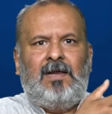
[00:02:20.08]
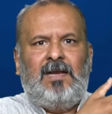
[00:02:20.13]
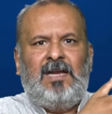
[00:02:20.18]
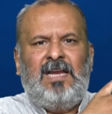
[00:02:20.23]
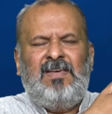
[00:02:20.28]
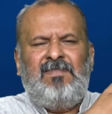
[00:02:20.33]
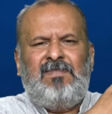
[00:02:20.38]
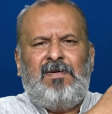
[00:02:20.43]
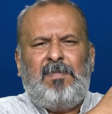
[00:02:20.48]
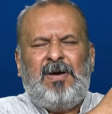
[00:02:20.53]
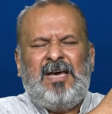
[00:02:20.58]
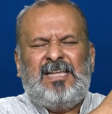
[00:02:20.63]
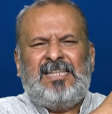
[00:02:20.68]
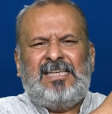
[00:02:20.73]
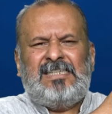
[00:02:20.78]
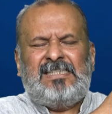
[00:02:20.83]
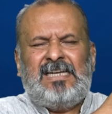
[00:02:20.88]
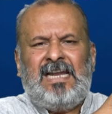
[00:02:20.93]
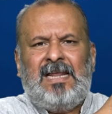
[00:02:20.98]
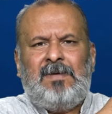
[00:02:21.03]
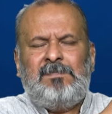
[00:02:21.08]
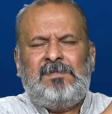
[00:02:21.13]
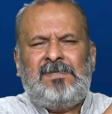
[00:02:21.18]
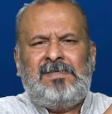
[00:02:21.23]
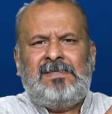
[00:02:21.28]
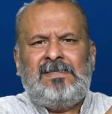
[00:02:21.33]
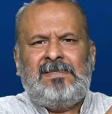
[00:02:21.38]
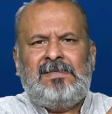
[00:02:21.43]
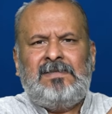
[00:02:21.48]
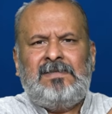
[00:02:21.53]
live among the
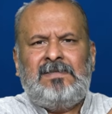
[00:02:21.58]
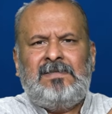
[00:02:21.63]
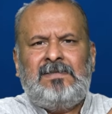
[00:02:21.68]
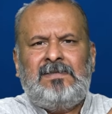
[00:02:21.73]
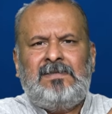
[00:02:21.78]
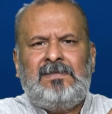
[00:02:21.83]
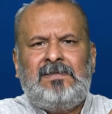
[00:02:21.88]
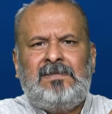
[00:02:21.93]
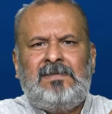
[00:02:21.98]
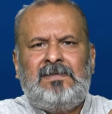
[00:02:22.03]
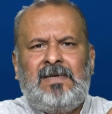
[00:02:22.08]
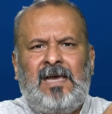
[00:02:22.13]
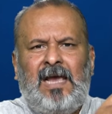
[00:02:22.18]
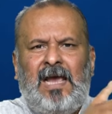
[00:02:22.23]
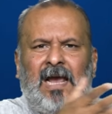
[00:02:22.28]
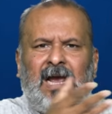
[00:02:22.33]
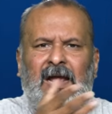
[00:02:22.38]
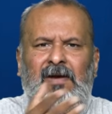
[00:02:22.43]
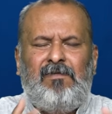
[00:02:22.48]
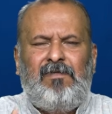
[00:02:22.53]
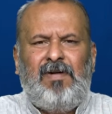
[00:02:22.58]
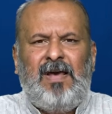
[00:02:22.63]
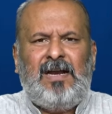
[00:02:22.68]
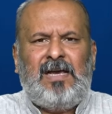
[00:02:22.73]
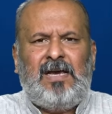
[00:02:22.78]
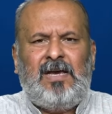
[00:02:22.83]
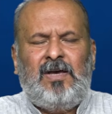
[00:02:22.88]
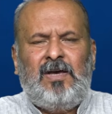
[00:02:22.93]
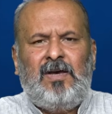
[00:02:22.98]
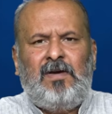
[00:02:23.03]
slums,
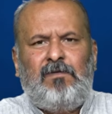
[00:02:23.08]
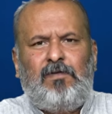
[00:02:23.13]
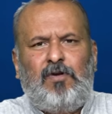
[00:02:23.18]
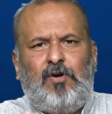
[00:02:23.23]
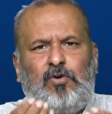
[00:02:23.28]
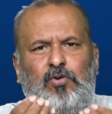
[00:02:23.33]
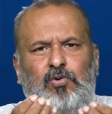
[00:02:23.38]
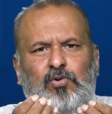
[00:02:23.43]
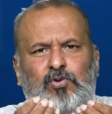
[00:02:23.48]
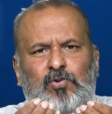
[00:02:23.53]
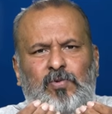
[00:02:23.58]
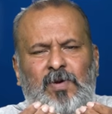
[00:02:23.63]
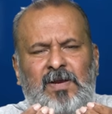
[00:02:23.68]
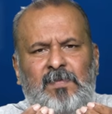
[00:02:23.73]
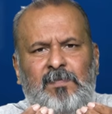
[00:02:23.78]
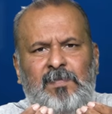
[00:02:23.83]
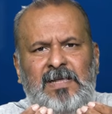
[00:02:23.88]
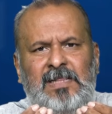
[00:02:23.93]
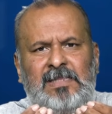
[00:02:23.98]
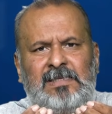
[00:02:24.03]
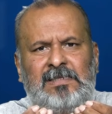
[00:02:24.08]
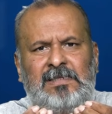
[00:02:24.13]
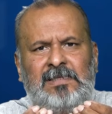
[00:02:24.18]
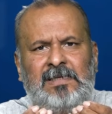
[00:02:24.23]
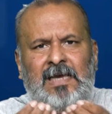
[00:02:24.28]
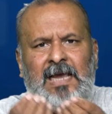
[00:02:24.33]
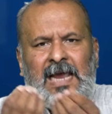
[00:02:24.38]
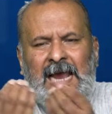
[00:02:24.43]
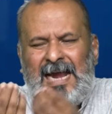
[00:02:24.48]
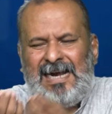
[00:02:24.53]
work for 2 square meals
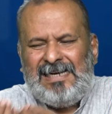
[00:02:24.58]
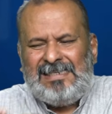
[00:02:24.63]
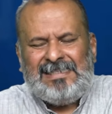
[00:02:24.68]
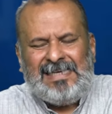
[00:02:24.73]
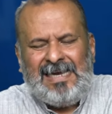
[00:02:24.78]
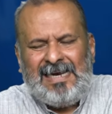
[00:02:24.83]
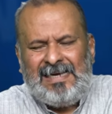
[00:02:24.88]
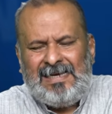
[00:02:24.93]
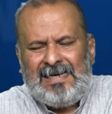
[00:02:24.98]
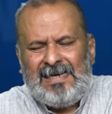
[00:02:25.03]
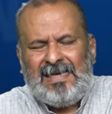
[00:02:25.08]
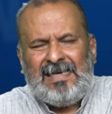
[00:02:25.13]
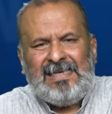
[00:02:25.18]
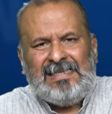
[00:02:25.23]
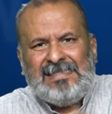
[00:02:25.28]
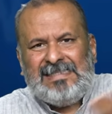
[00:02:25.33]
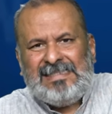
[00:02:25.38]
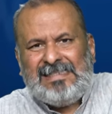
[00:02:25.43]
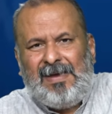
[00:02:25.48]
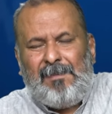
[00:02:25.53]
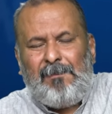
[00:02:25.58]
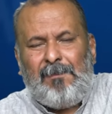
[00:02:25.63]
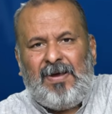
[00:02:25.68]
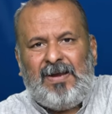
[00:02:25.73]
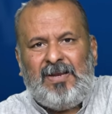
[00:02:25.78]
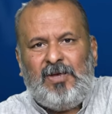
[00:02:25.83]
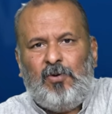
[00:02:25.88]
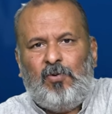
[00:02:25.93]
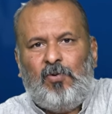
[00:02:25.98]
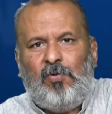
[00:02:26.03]
and send some
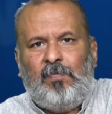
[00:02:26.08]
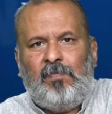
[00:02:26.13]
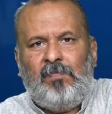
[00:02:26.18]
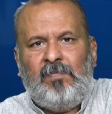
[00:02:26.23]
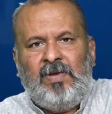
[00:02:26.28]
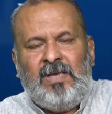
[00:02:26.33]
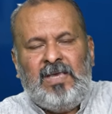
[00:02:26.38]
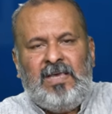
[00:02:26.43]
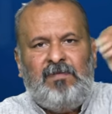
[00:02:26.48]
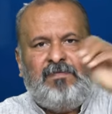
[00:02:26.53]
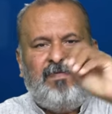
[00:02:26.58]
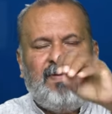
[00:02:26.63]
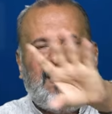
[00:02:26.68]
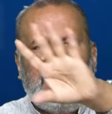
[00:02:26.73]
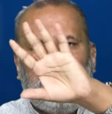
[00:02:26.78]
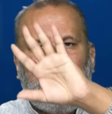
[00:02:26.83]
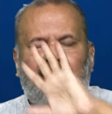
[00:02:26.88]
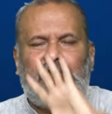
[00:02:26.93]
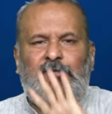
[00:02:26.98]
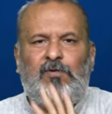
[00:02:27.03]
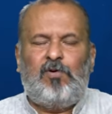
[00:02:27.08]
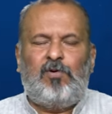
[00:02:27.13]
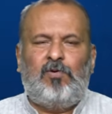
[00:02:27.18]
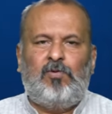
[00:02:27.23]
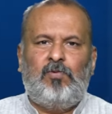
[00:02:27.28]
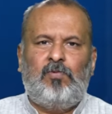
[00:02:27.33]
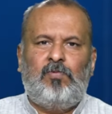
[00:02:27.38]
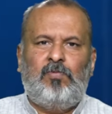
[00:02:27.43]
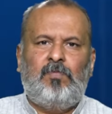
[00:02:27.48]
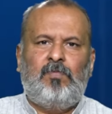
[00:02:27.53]
money home if he can afford
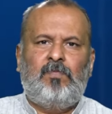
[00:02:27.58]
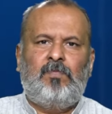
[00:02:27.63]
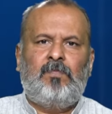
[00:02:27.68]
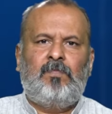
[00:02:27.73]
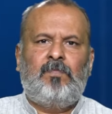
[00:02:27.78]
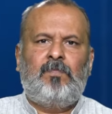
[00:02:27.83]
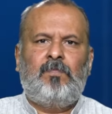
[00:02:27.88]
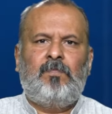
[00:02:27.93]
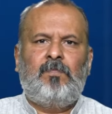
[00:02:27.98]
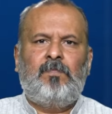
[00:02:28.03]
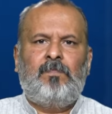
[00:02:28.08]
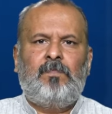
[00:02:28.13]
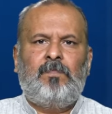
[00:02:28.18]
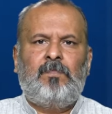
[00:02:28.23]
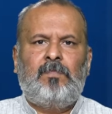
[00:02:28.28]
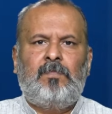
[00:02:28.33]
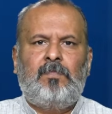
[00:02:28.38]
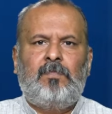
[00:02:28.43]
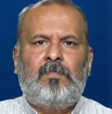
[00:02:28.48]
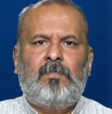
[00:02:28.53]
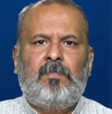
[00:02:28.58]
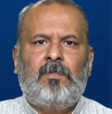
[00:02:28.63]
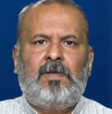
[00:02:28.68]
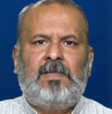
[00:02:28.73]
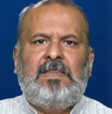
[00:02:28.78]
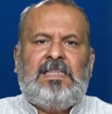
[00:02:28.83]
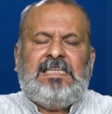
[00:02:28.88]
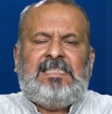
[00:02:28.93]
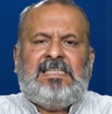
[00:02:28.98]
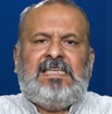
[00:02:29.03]
to.
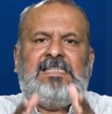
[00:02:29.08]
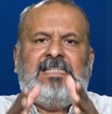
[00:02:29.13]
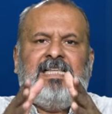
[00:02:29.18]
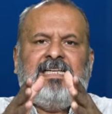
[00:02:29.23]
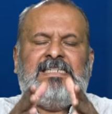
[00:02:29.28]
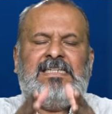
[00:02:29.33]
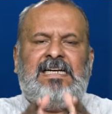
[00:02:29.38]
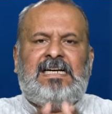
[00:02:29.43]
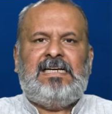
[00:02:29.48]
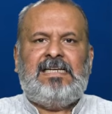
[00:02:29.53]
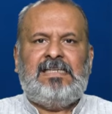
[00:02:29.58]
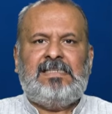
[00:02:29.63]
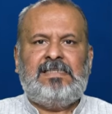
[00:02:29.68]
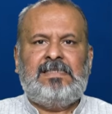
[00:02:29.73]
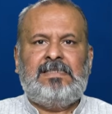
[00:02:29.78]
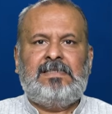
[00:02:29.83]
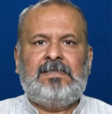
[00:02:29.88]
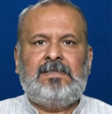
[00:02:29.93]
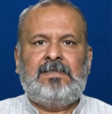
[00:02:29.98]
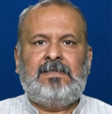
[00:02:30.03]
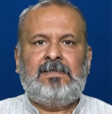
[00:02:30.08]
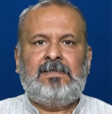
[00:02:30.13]
This is the status.